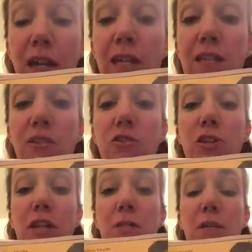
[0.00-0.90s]
and
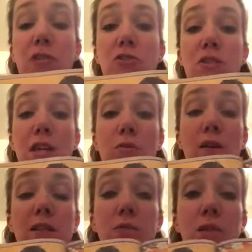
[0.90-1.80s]
created pictures as
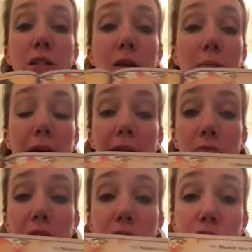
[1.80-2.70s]
well as
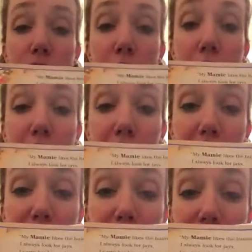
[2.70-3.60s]
combined with drawing.